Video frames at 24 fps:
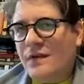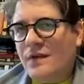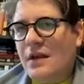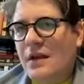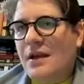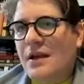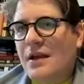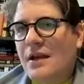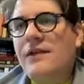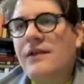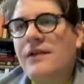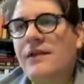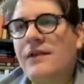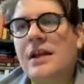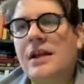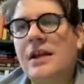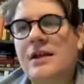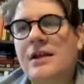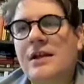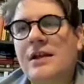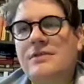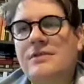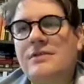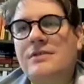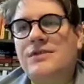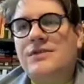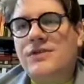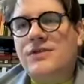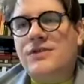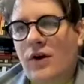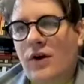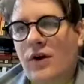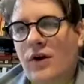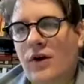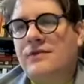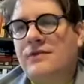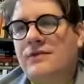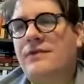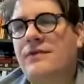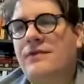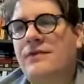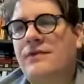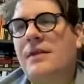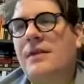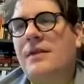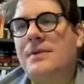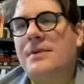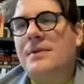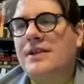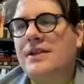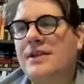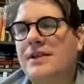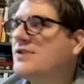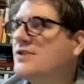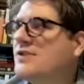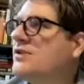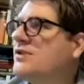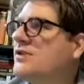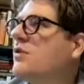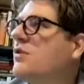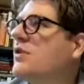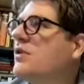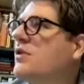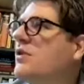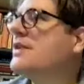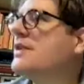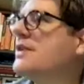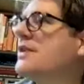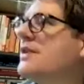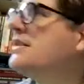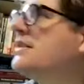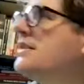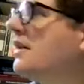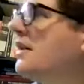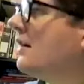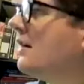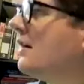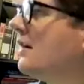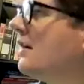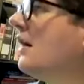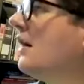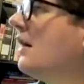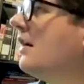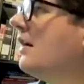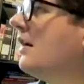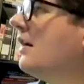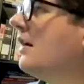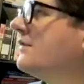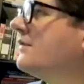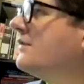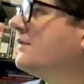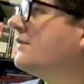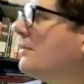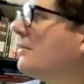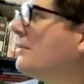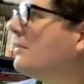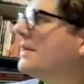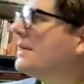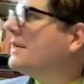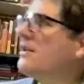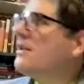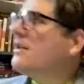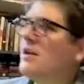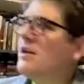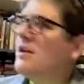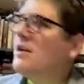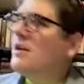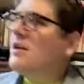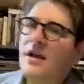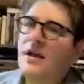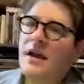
And then he started developing this story of Terminator.